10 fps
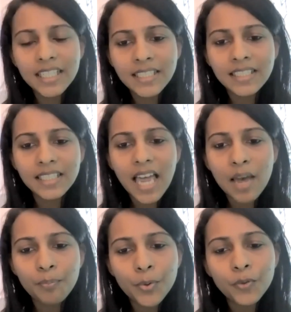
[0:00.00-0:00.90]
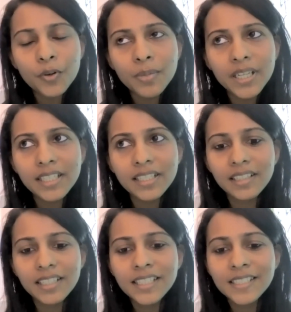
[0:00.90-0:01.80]
it's approved, but
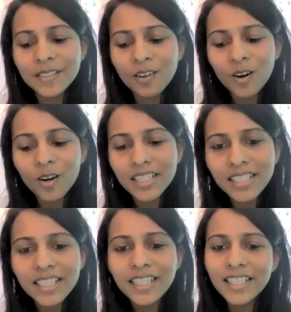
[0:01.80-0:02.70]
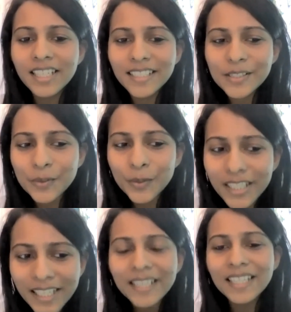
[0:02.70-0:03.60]
it's not in India. That's
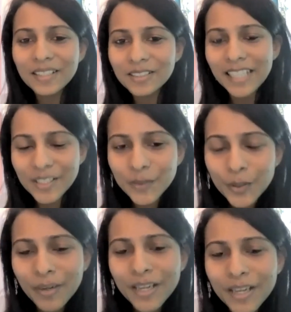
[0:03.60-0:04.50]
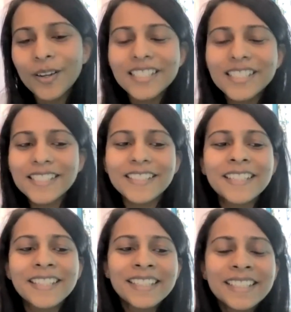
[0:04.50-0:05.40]
what my knowledge is,
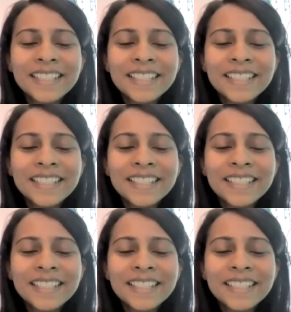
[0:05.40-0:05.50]
sir.